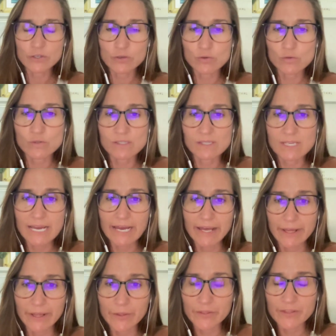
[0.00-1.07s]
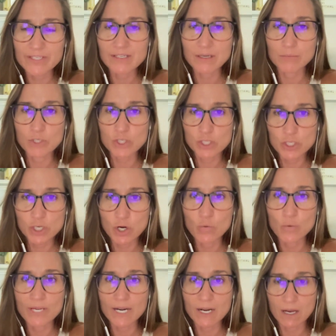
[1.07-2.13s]
do you see healthism
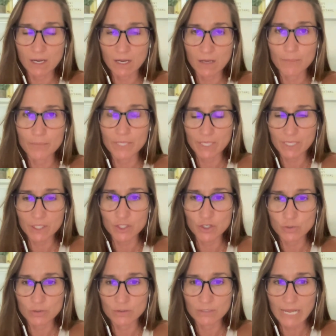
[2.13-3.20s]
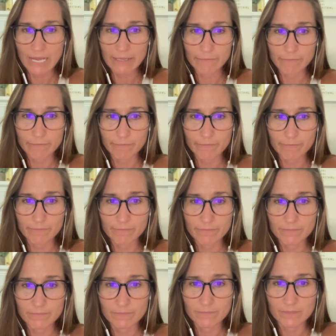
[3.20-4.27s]
showing up in your life?
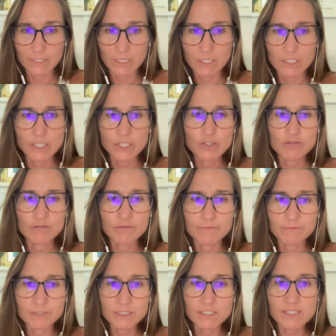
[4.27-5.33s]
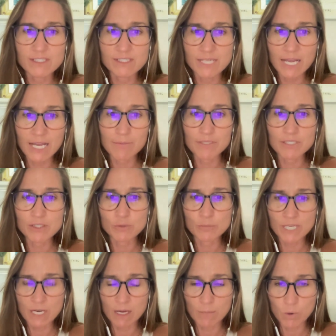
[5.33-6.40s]
Your first step is to
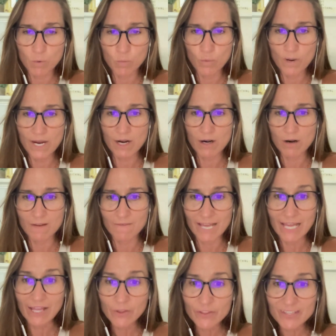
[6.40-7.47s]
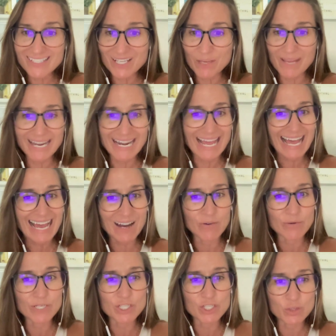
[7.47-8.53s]
become aware of healthism and
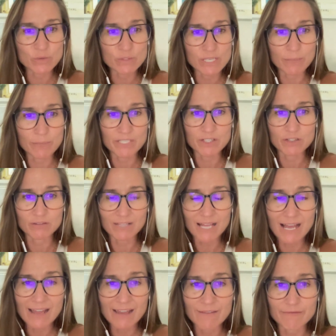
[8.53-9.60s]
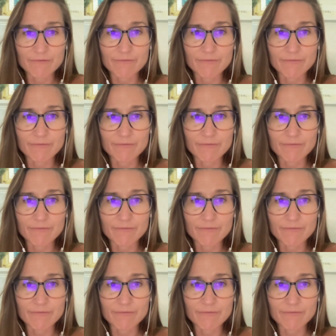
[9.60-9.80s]
how it shows up in your life,